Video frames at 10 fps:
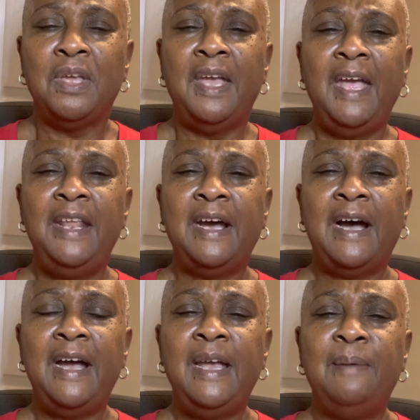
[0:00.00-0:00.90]
and
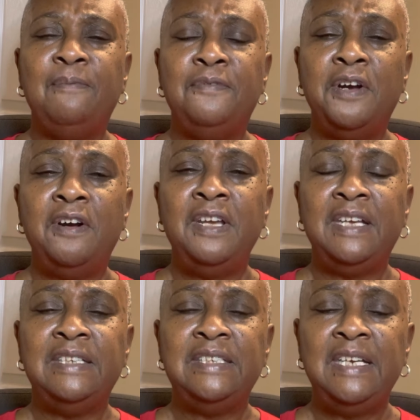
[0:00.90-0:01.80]
I am very
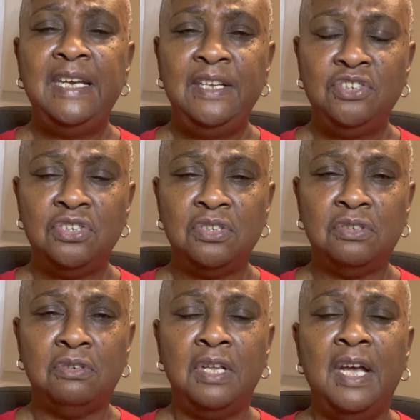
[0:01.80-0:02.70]

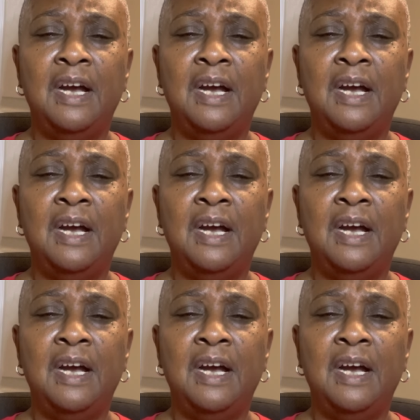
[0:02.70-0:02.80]
intentional